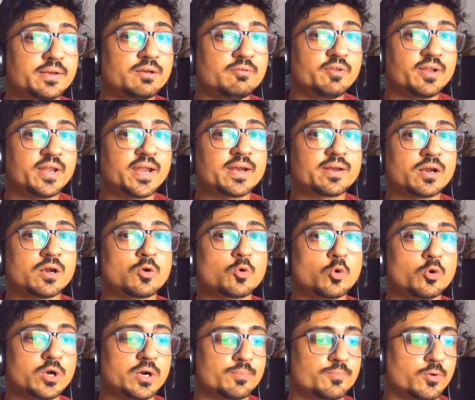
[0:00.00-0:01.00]
until we get our
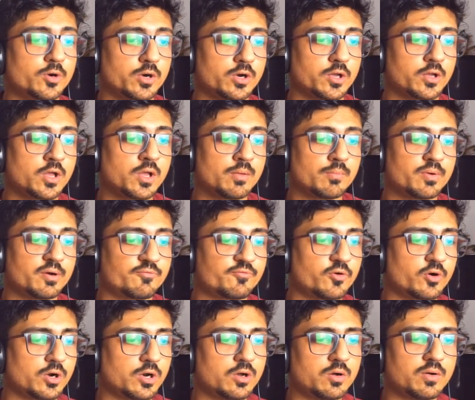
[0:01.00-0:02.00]
golden product. But
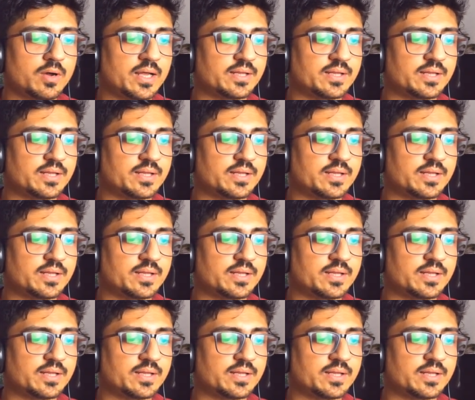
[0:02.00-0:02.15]
for now,